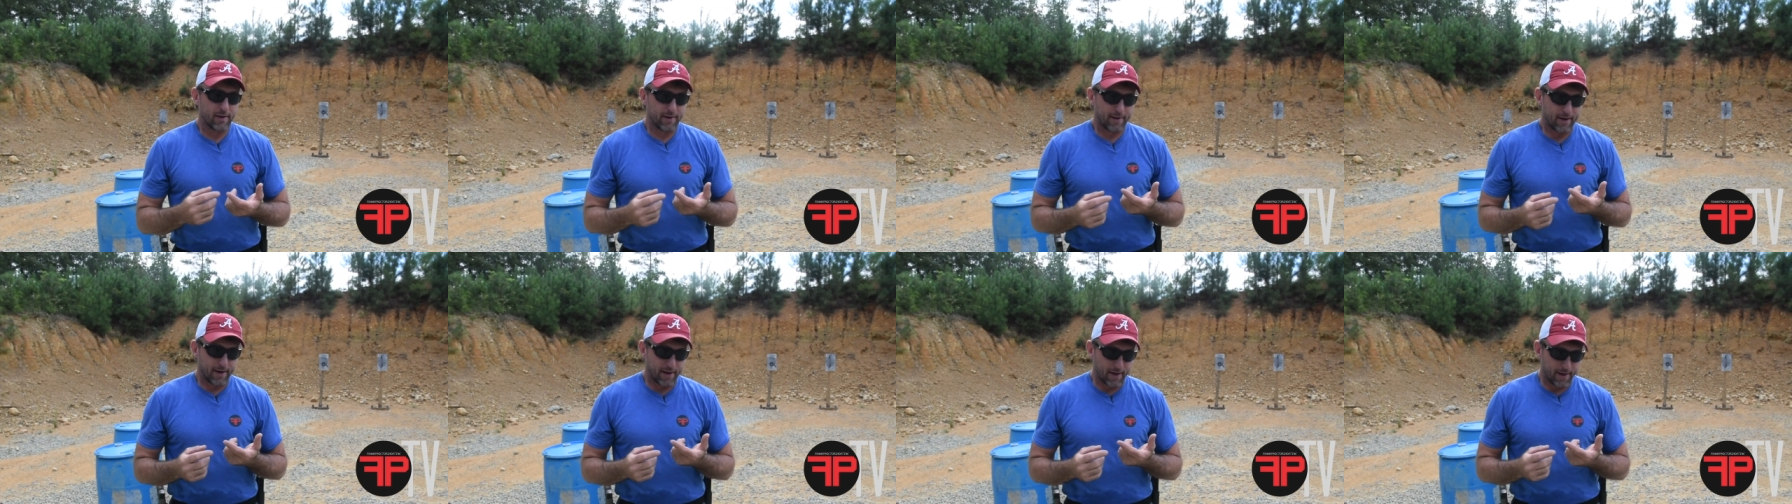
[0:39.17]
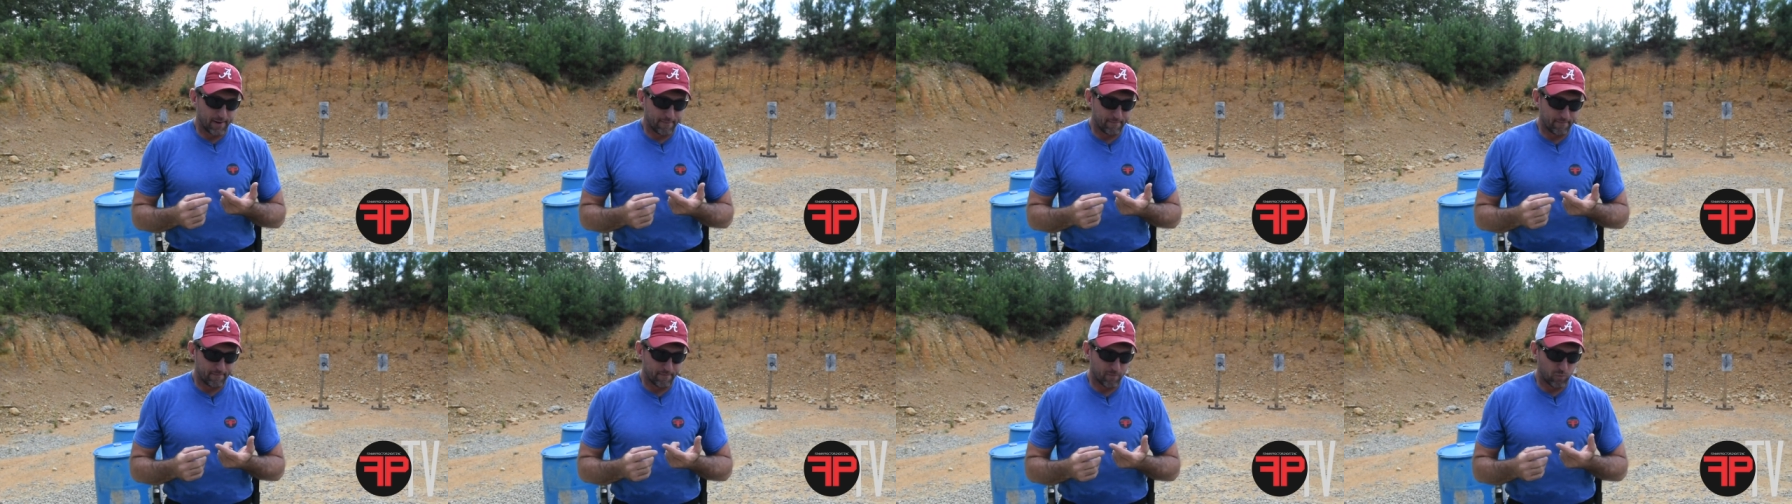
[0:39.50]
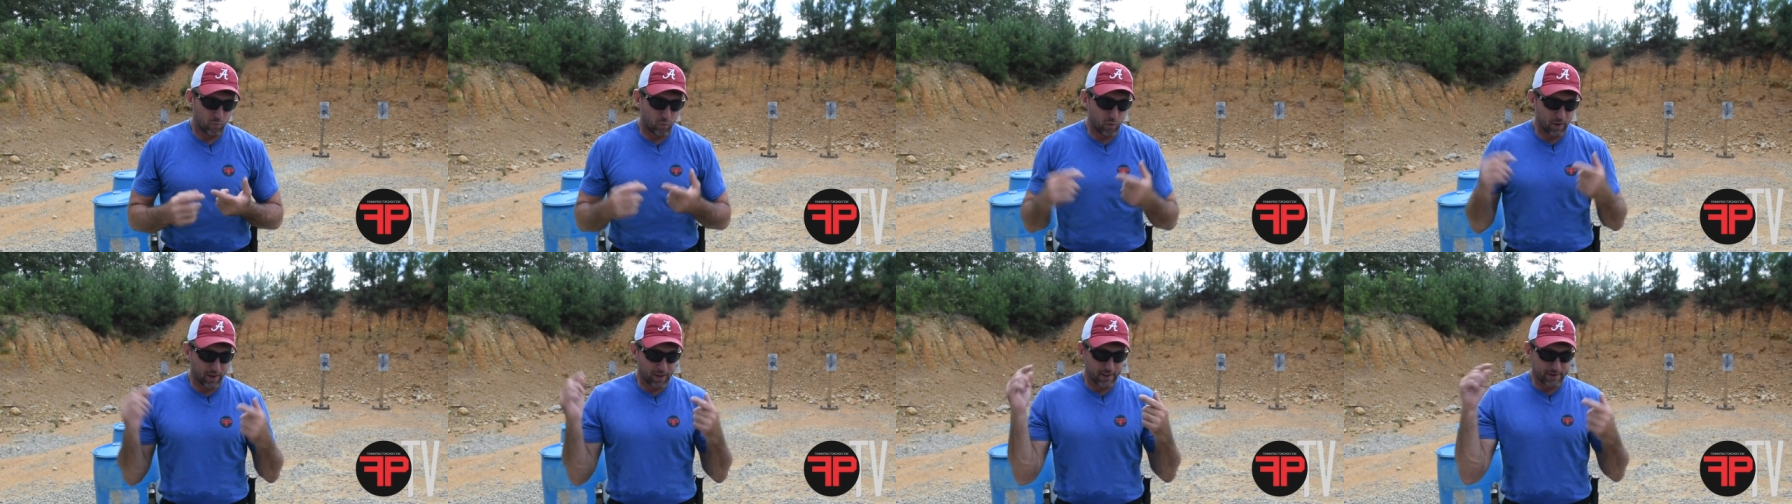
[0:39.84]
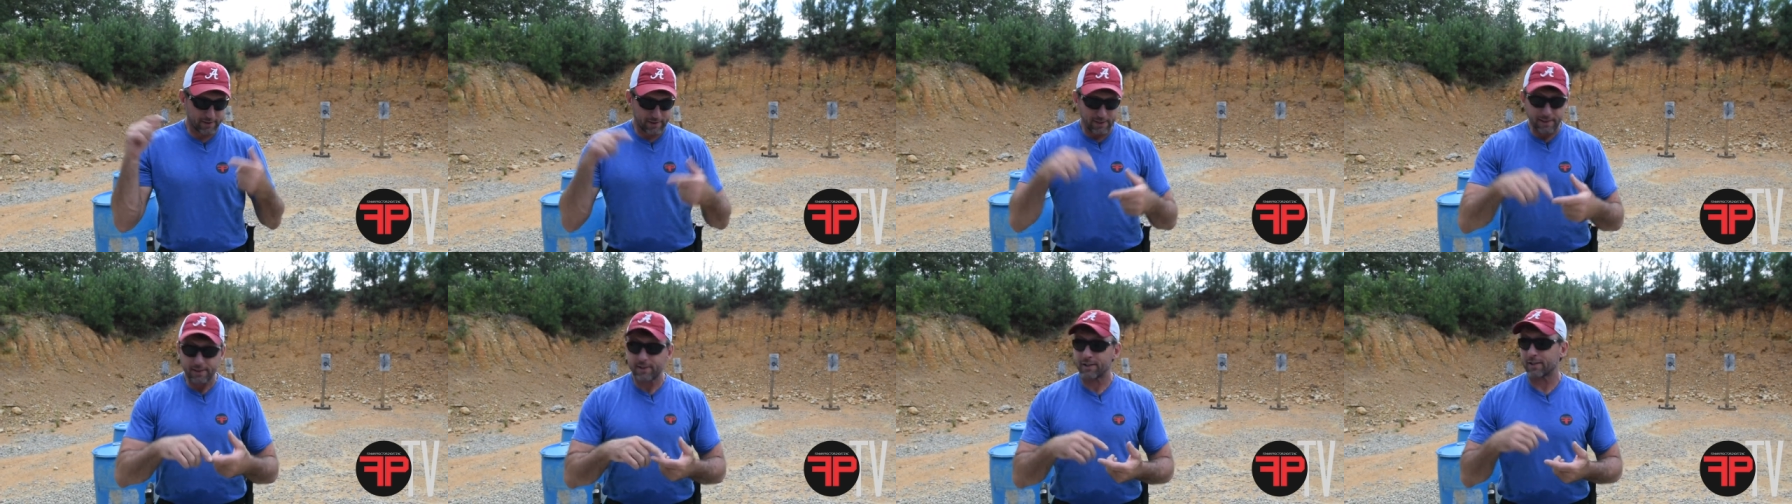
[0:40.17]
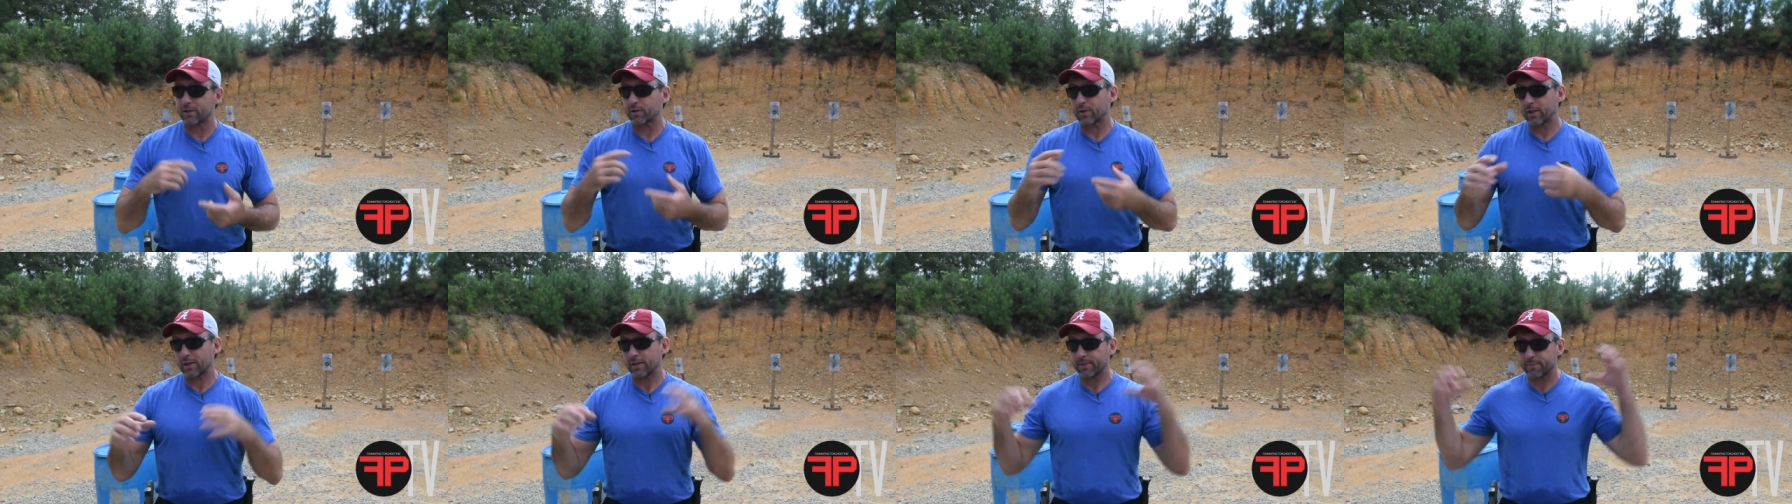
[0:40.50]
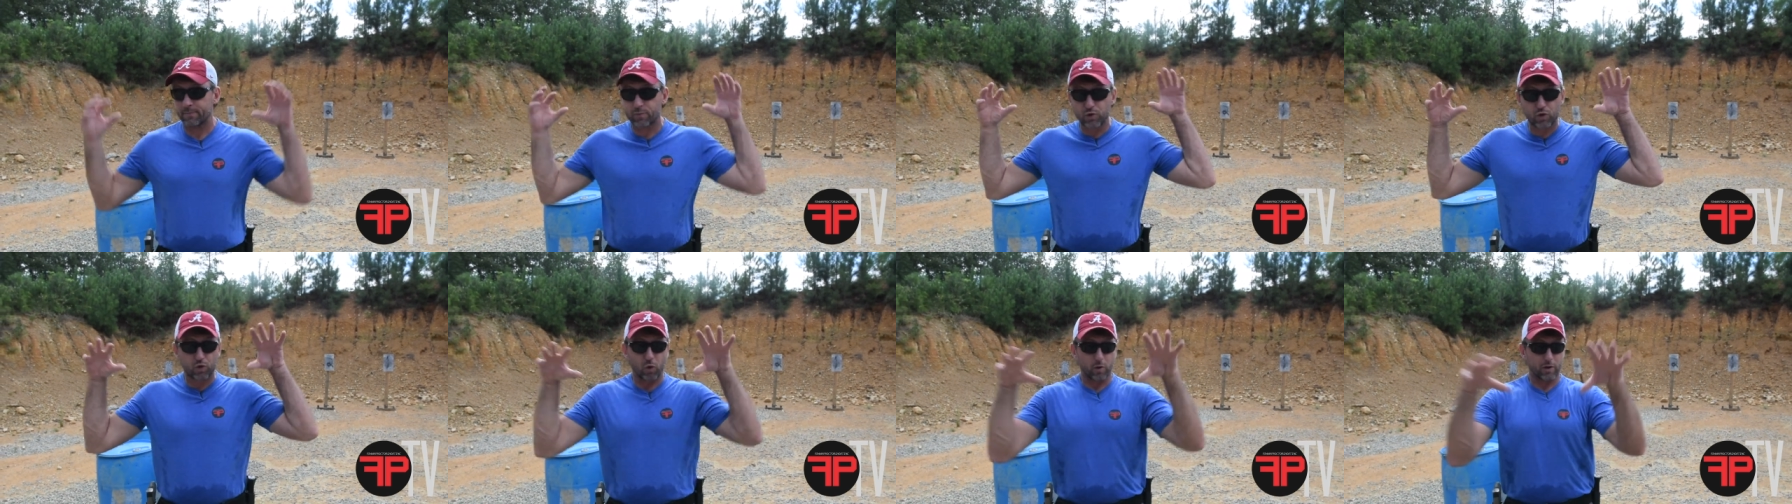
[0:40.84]
When I teach, I try to
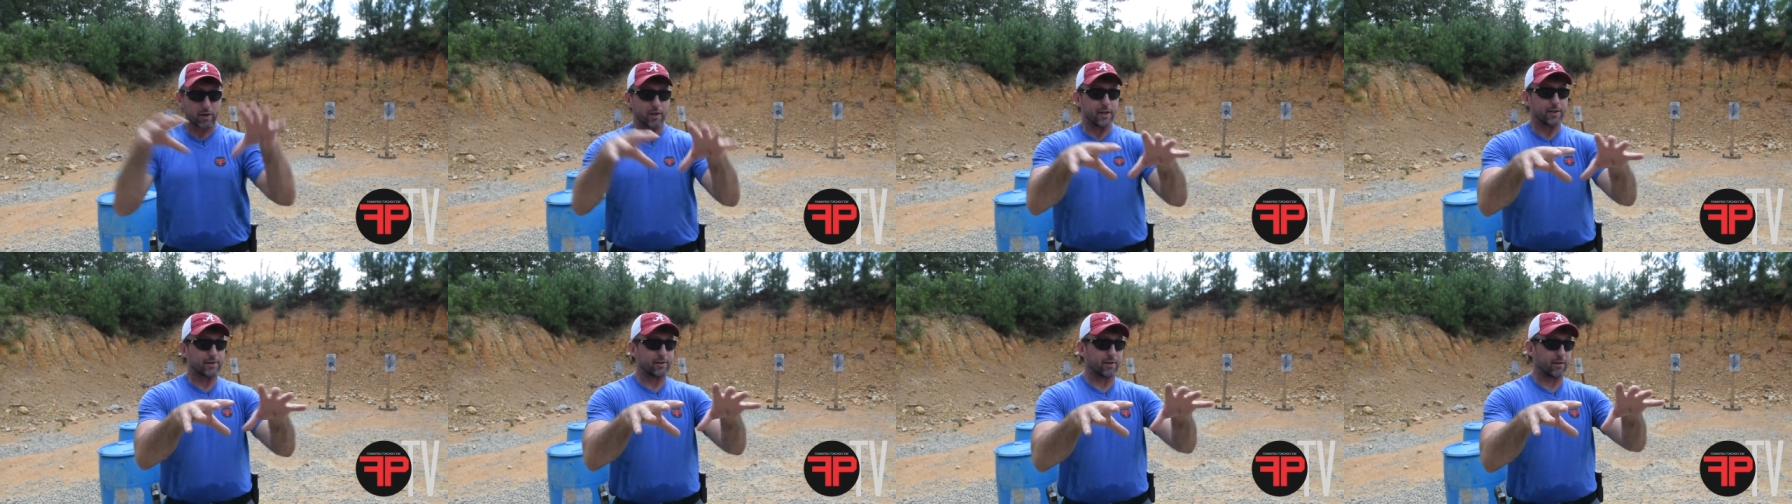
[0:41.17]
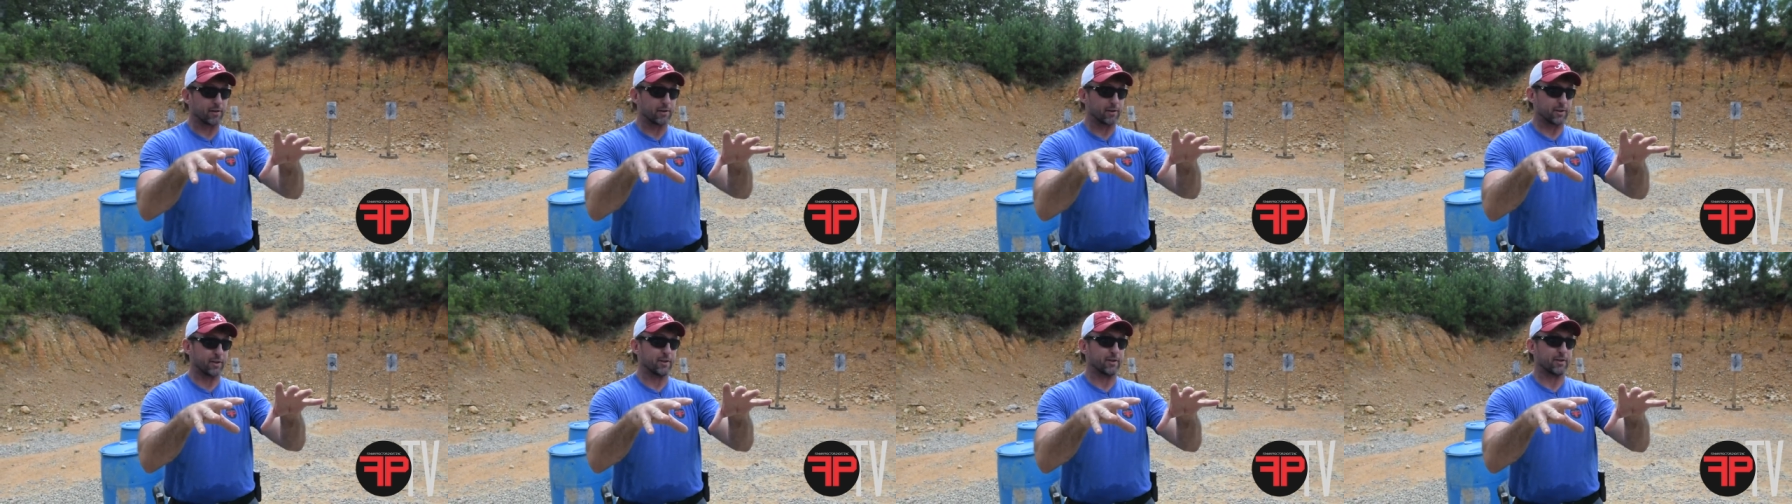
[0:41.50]
shortcut the learning